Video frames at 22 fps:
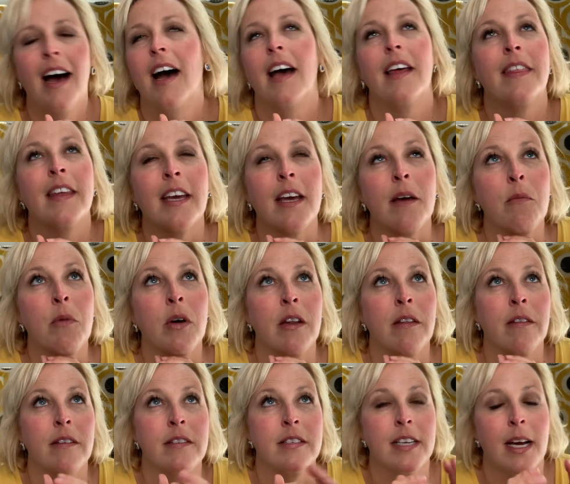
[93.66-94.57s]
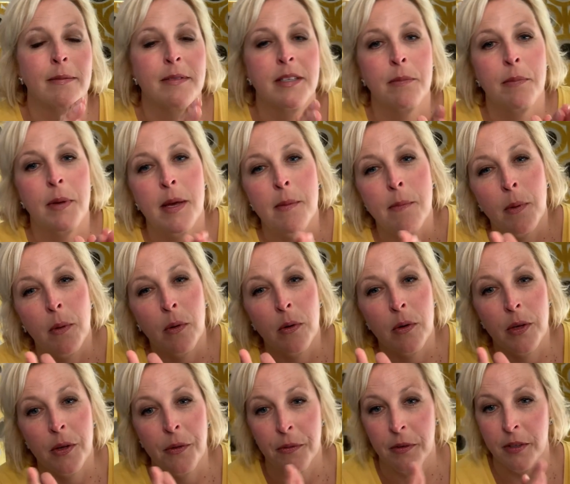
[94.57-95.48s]
I think I'm one of those types of
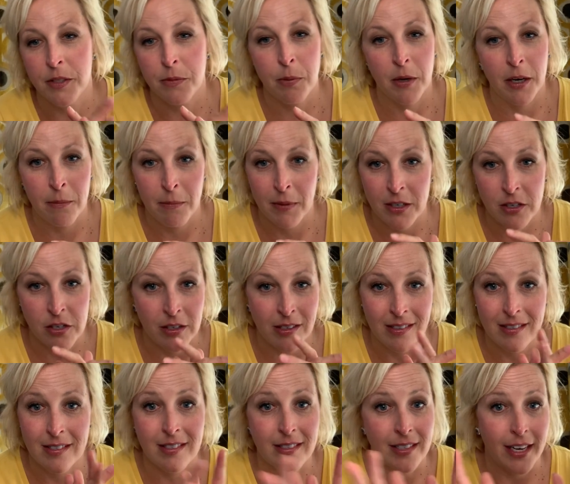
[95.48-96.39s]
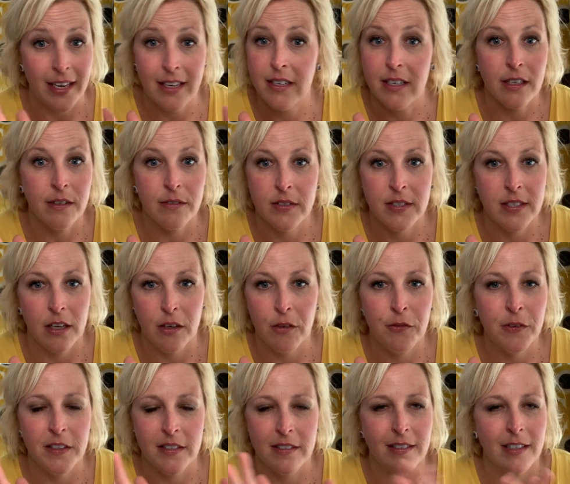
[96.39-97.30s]
people who is pretty much in a state of
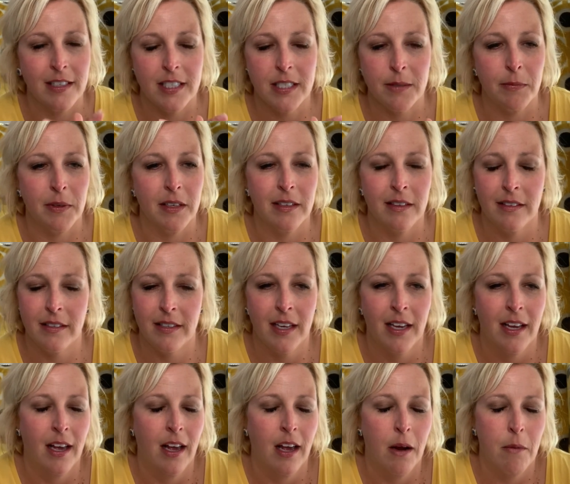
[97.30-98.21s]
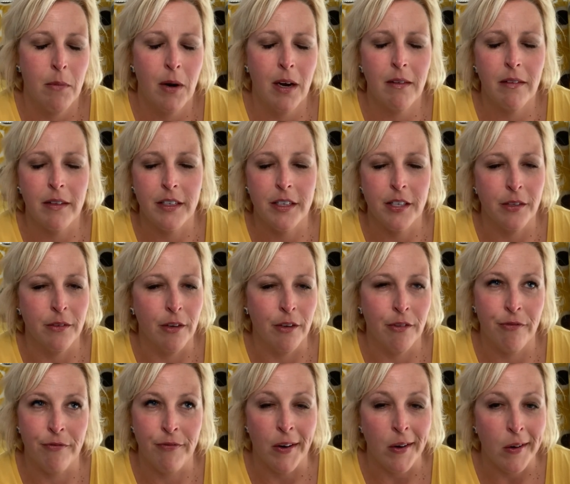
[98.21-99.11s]
self-assessment, probably to a
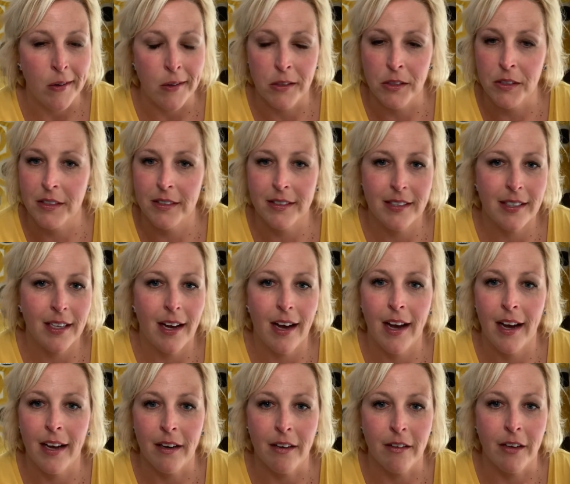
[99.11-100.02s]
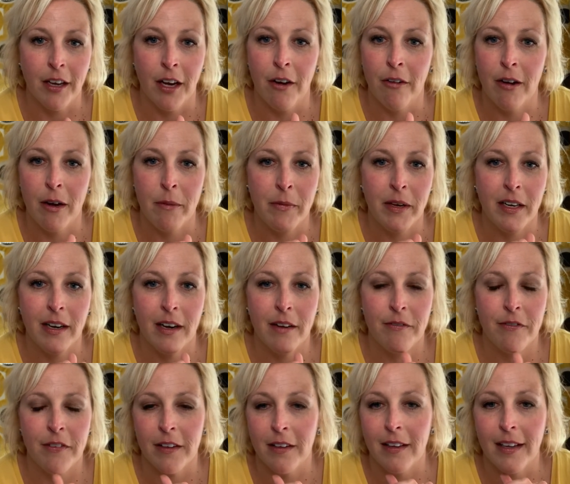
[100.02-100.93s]
fault. I don't know. I
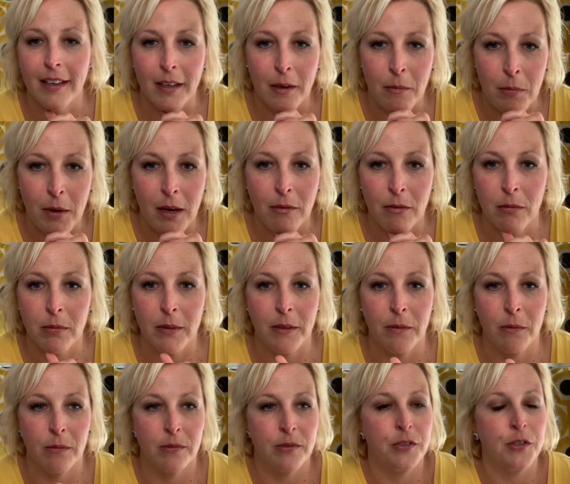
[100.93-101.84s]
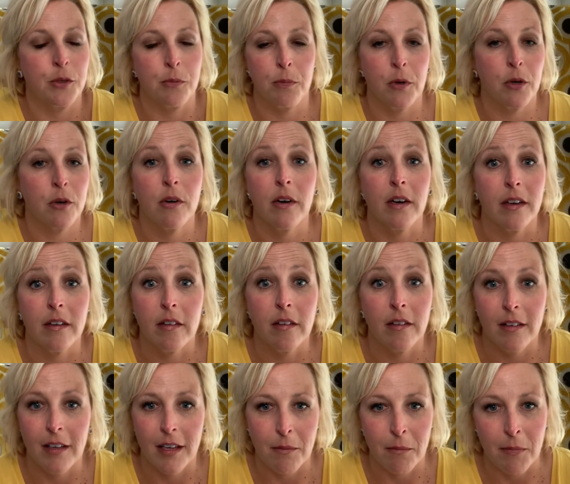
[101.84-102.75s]
feel like I'm probably super
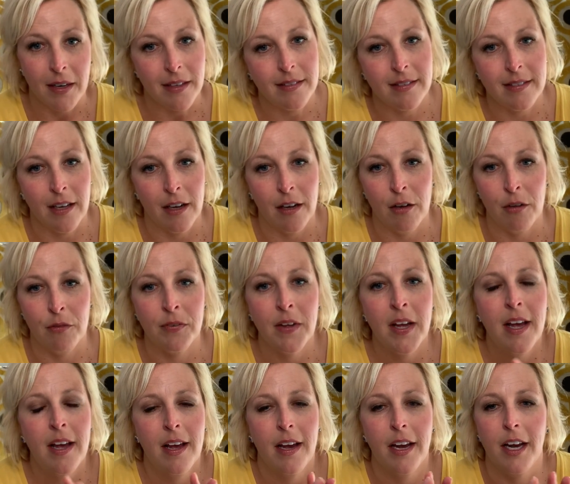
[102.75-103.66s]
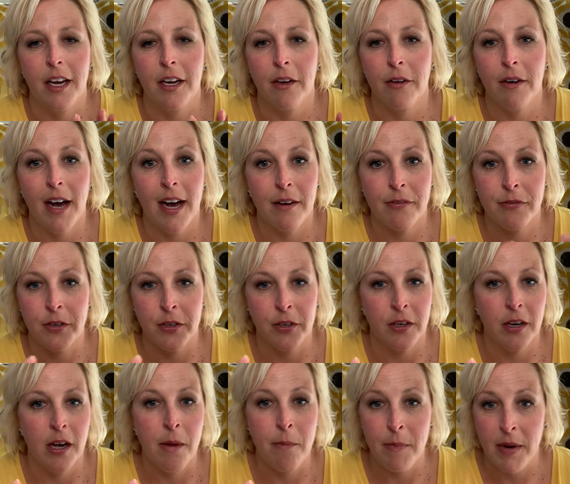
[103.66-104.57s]
critical on myself.
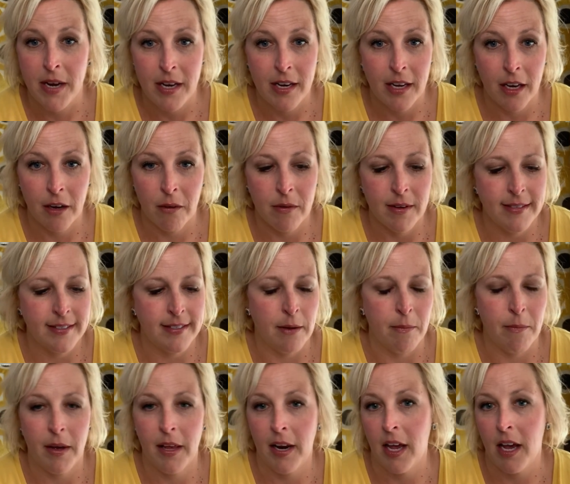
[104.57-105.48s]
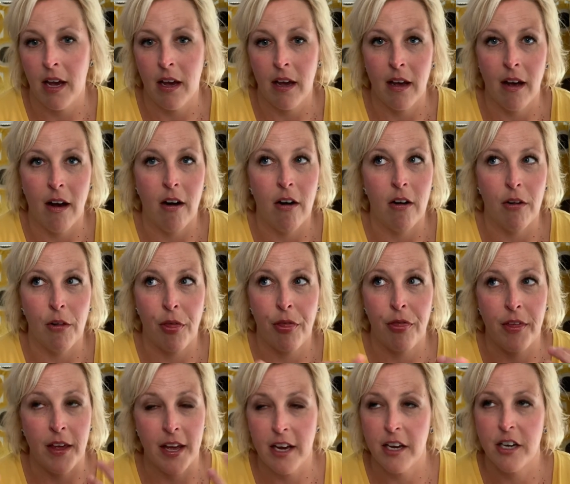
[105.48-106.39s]
After a meeting with somebody, I'll
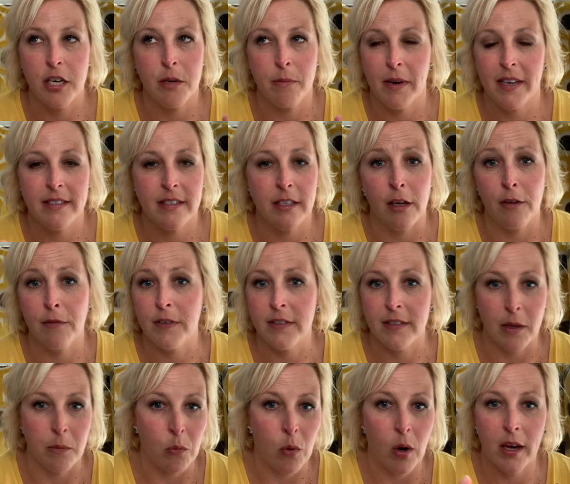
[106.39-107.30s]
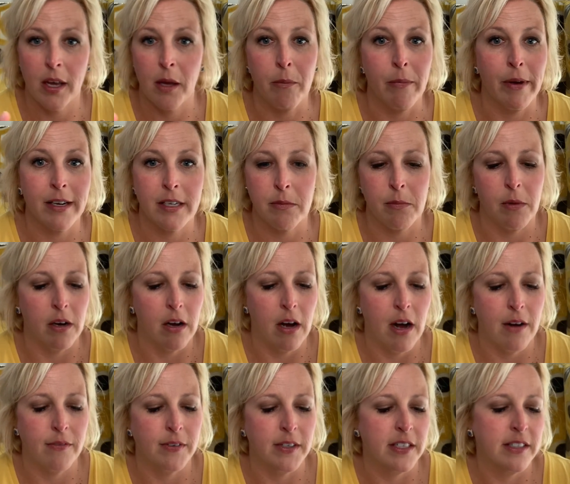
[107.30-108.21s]
think to myself as I'm walking back to my
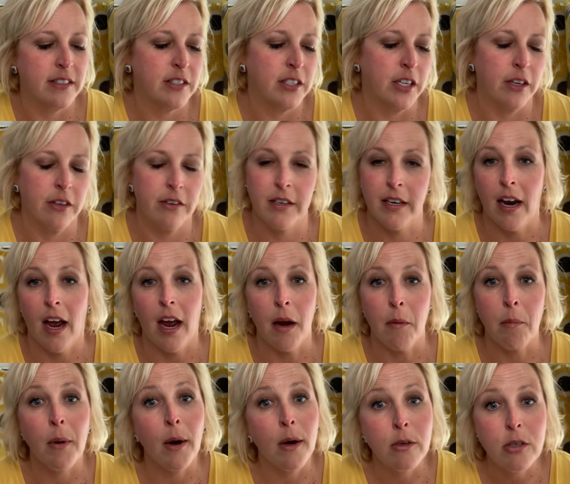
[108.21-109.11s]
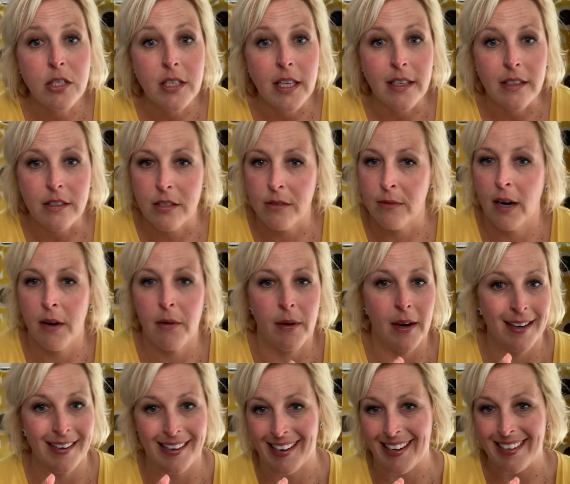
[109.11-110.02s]
office, did I approach things the right
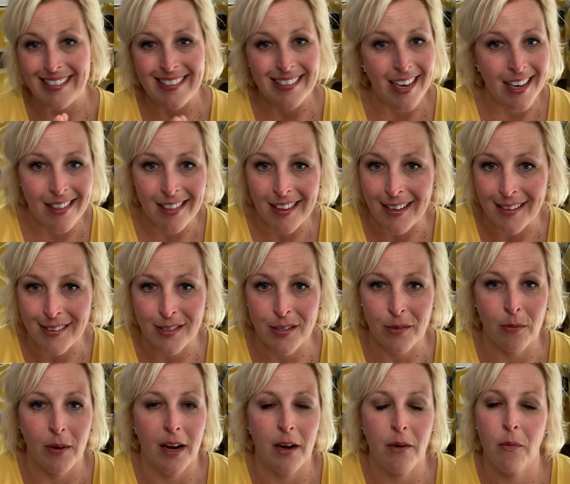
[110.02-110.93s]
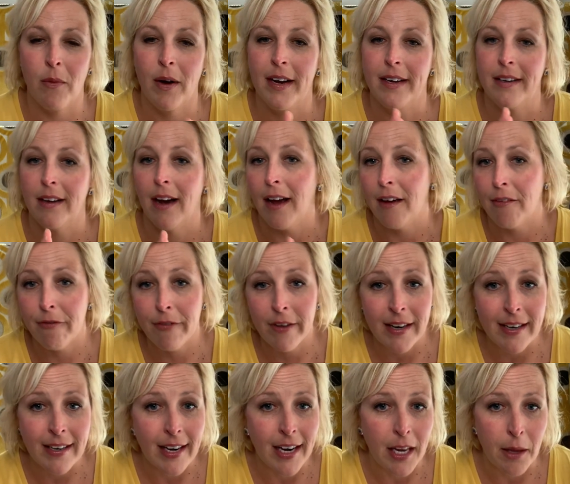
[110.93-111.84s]
way? Did I say things the right way? Did I
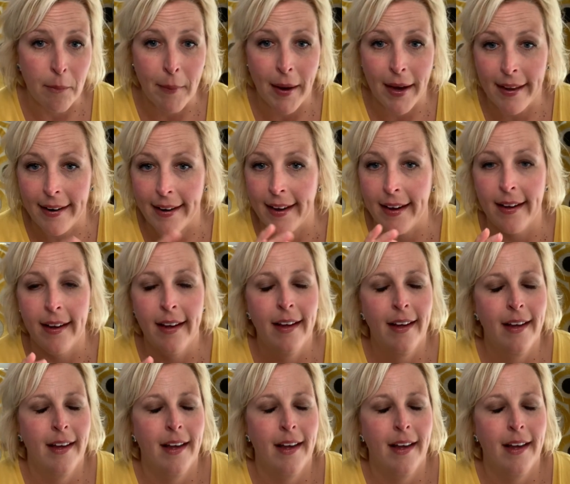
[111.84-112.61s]
offend anybody?